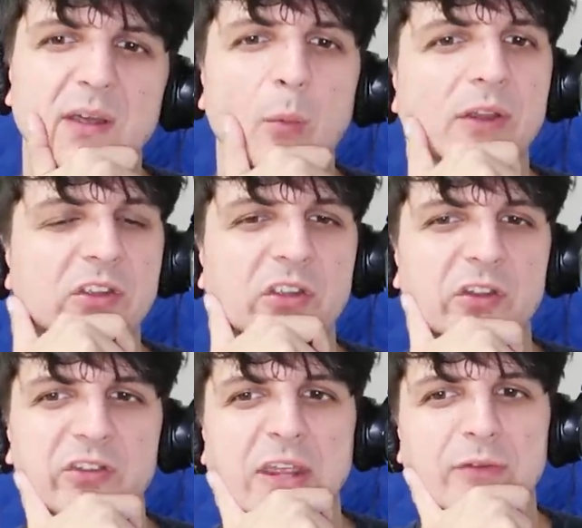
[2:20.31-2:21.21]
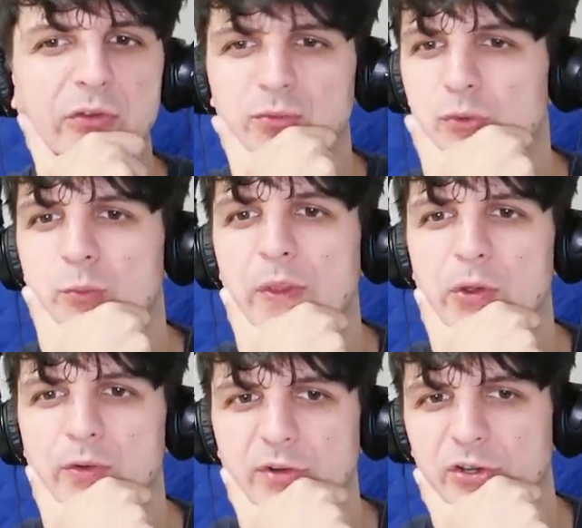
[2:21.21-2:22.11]
some ways, this is the safest room in
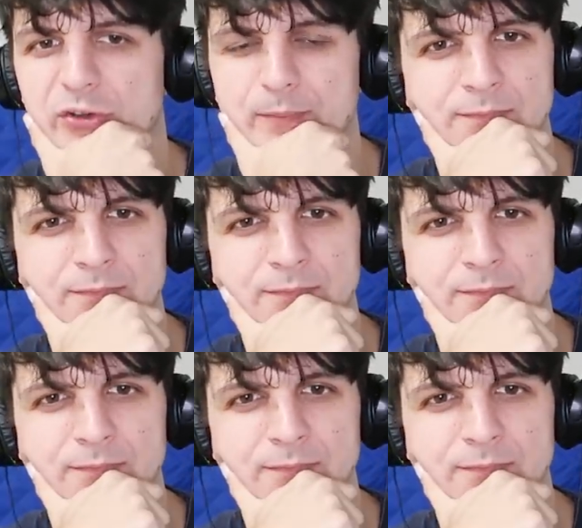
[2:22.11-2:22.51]
the universe.